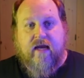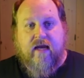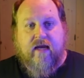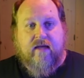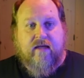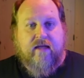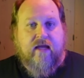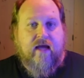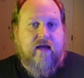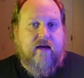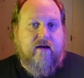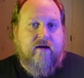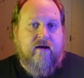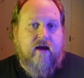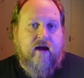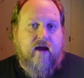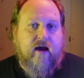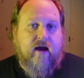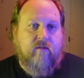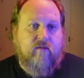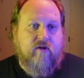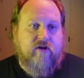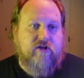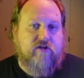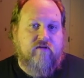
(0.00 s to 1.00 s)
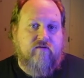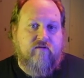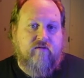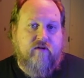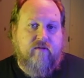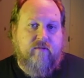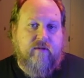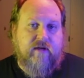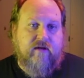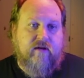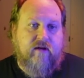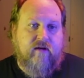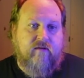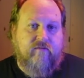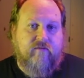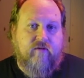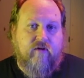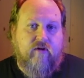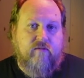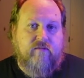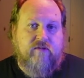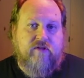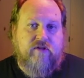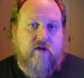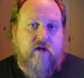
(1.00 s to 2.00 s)
and then once you've been
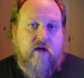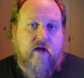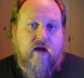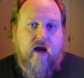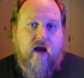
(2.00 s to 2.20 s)
confirmed,